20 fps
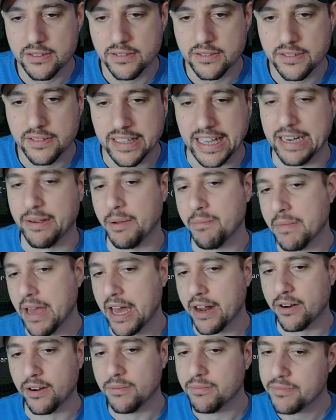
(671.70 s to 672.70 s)
Anyway, I
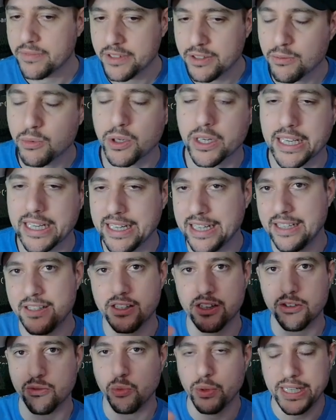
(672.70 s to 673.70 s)
don't know we're getting into
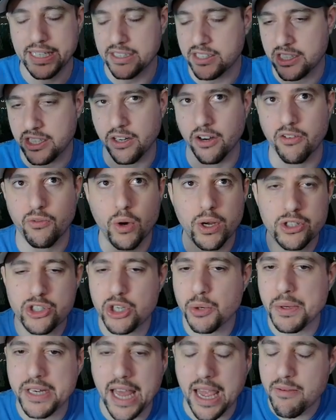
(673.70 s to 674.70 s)
the weeds here. What
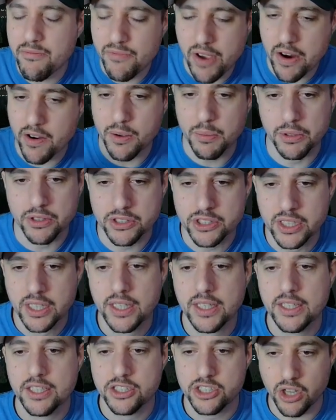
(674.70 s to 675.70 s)
should we name variables?
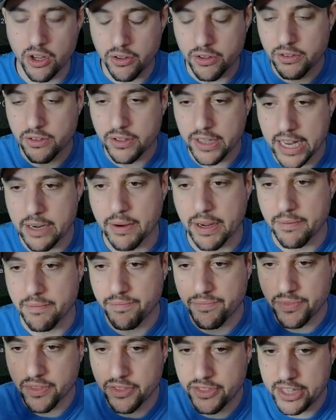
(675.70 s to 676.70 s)
So anyway,
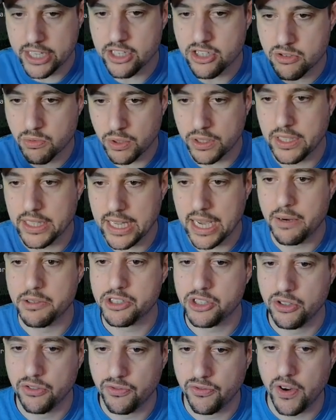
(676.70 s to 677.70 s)
this will allow us
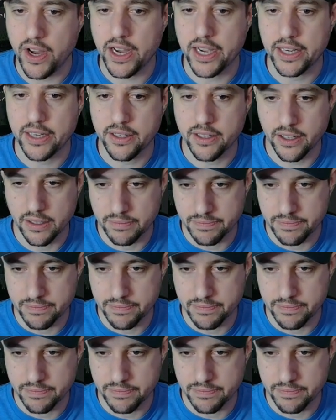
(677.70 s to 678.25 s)
to find